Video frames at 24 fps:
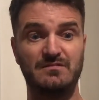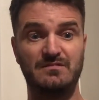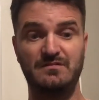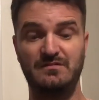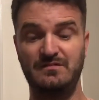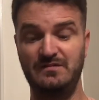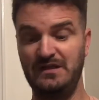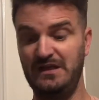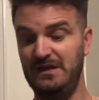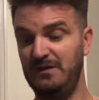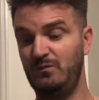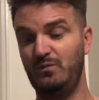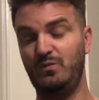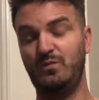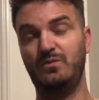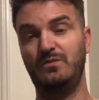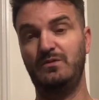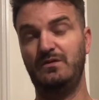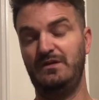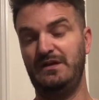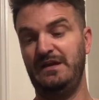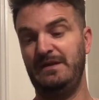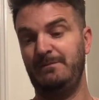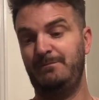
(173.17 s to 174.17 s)
it
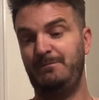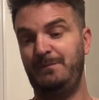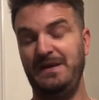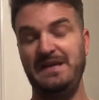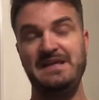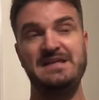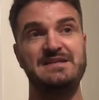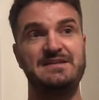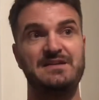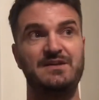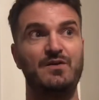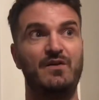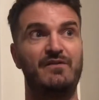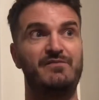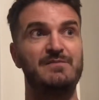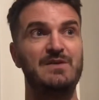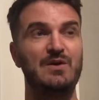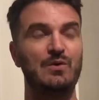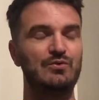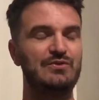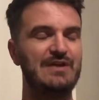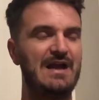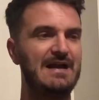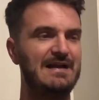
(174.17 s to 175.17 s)
beasted off me
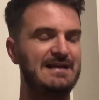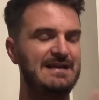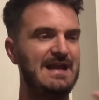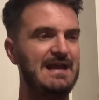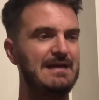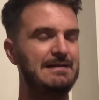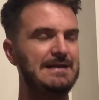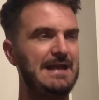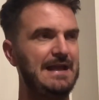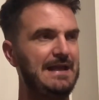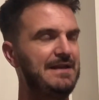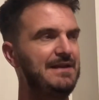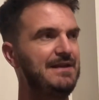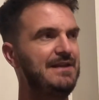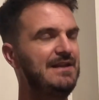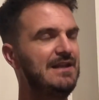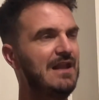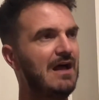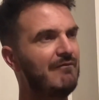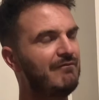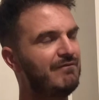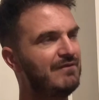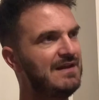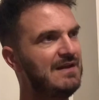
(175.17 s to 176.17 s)
all day. I kept getting
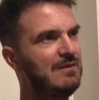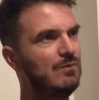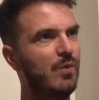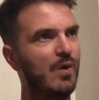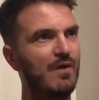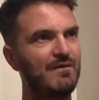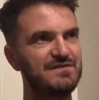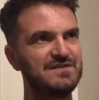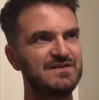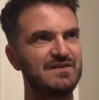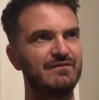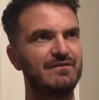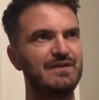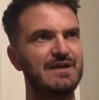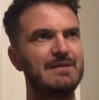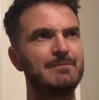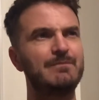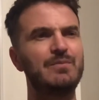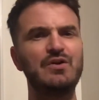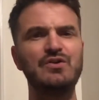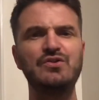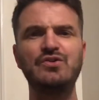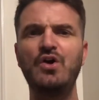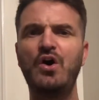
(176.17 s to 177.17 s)
lovely wafts of it,
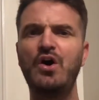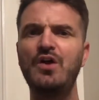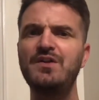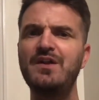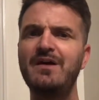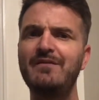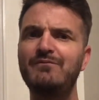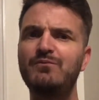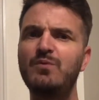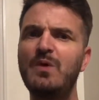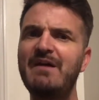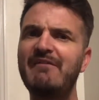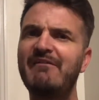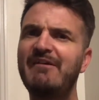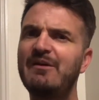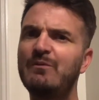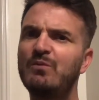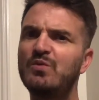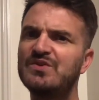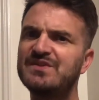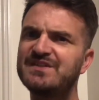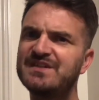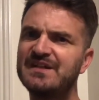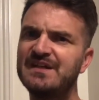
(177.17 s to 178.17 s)
but not enough where it
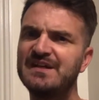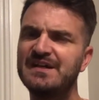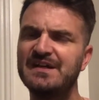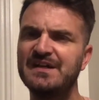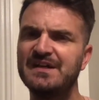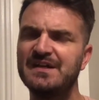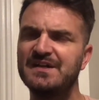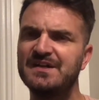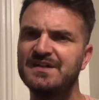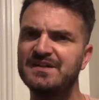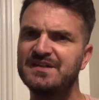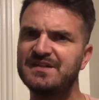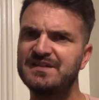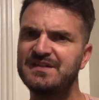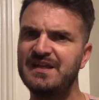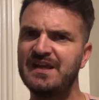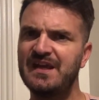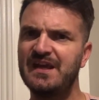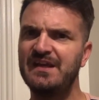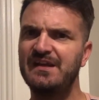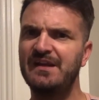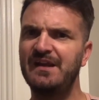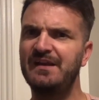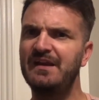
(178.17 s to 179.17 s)
was
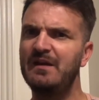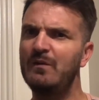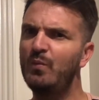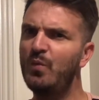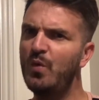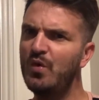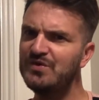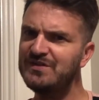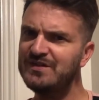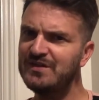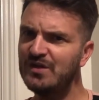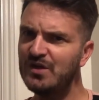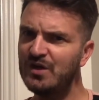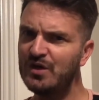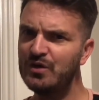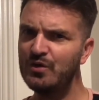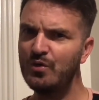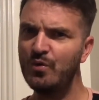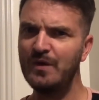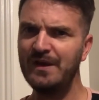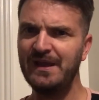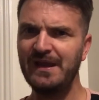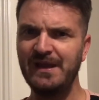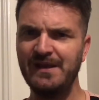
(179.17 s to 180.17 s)
sickening. It wasn't
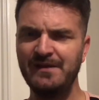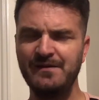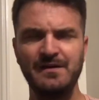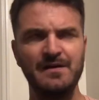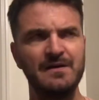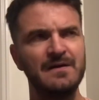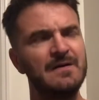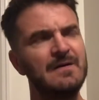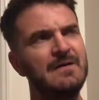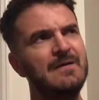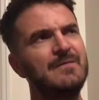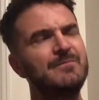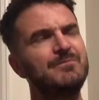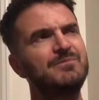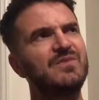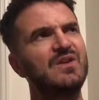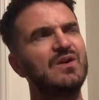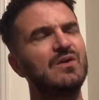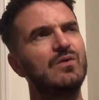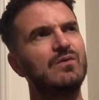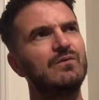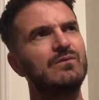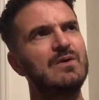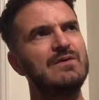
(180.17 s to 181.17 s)
cloying.
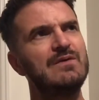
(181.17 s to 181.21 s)
With